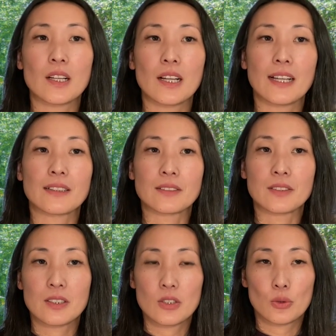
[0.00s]

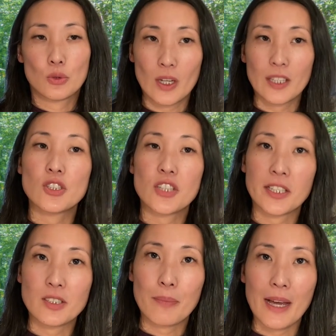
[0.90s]
and to try to
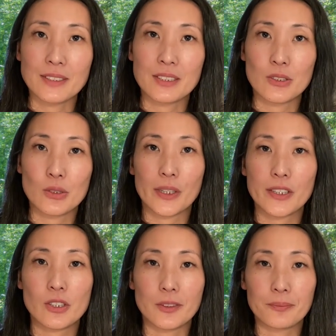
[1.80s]
change a bad
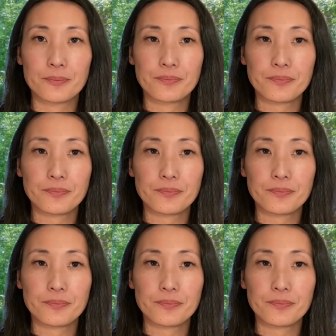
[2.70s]
situation.